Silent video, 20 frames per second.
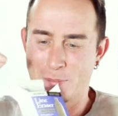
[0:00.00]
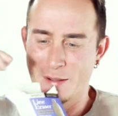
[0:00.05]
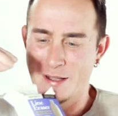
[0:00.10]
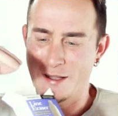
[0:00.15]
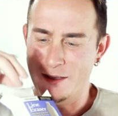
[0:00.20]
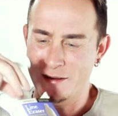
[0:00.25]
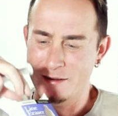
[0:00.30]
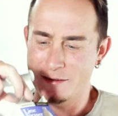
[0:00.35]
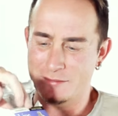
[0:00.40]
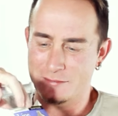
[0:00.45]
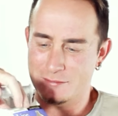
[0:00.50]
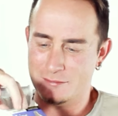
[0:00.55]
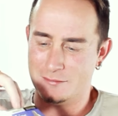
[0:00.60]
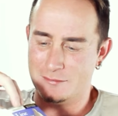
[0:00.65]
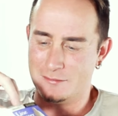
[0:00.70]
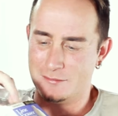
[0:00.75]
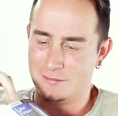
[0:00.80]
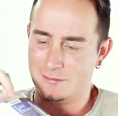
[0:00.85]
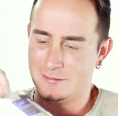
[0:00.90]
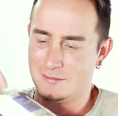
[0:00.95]
But
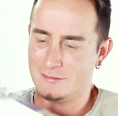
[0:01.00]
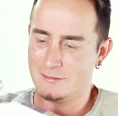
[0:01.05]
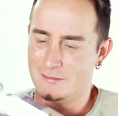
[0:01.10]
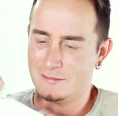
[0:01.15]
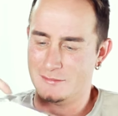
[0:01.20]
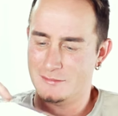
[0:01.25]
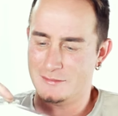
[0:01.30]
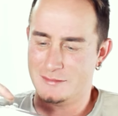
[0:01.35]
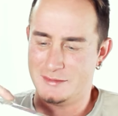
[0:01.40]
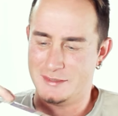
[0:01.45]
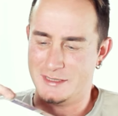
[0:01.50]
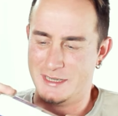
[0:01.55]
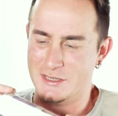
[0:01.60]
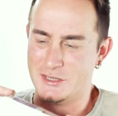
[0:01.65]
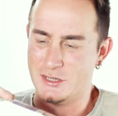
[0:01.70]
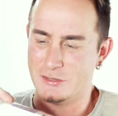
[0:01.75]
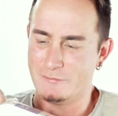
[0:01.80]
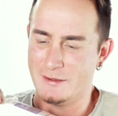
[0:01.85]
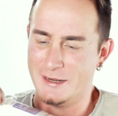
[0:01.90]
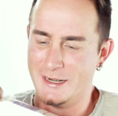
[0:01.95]

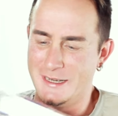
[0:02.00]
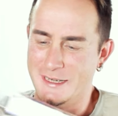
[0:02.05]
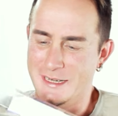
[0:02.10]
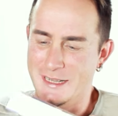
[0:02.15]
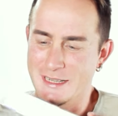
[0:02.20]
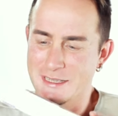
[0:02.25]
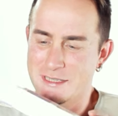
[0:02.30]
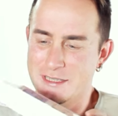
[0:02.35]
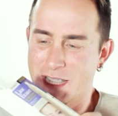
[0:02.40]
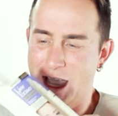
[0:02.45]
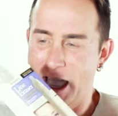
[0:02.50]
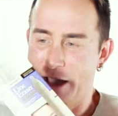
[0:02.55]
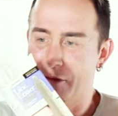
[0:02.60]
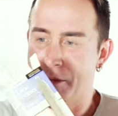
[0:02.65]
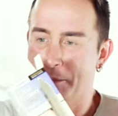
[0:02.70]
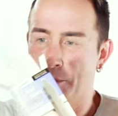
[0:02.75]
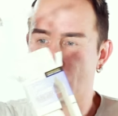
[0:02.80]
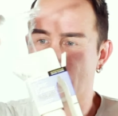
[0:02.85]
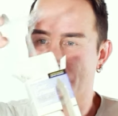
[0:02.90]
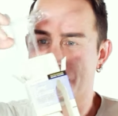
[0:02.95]
did you really need to
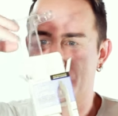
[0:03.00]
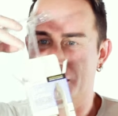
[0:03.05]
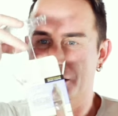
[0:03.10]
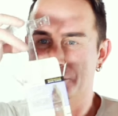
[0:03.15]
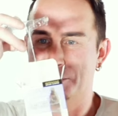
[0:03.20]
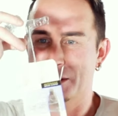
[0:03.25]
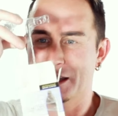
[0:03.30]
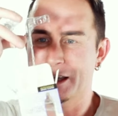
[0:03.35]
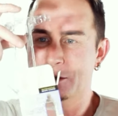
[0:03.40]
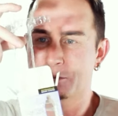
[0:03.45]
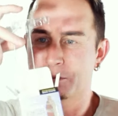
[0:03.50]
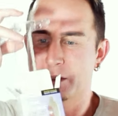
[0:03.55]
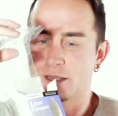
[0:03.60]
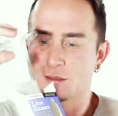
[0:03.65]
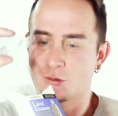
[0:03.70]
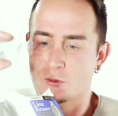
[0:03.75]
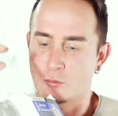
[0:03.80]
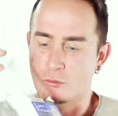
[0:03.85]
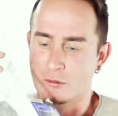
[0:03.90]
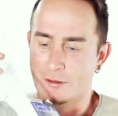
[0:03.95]
have a box this big
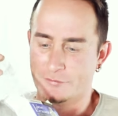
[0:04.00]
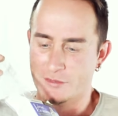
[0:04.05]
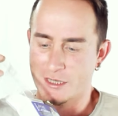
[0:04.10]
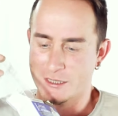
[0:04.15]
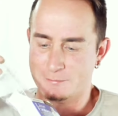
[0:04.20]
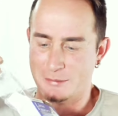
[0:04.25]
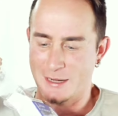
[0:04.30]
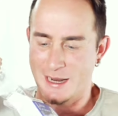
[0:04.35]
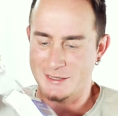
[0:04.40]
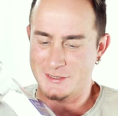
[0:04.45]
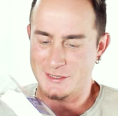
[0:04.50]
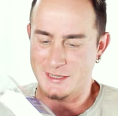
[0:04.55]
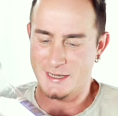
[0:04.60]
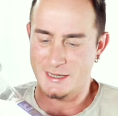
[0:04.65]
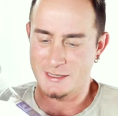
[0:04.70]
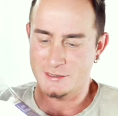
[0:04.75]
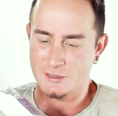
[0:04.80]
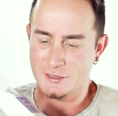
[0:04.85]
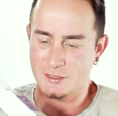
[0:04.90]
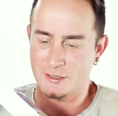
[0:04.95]
with all of this
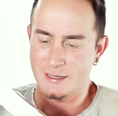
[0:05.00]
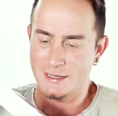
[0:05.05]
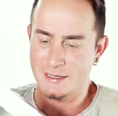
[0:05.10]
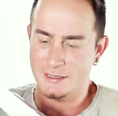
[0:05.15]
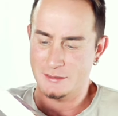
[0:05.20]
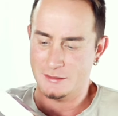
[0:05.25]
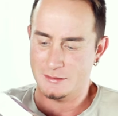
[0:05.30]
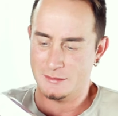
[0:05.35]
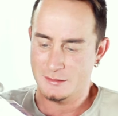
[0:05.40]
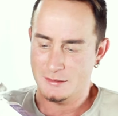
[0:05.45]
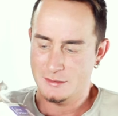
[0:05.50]
plastic inside?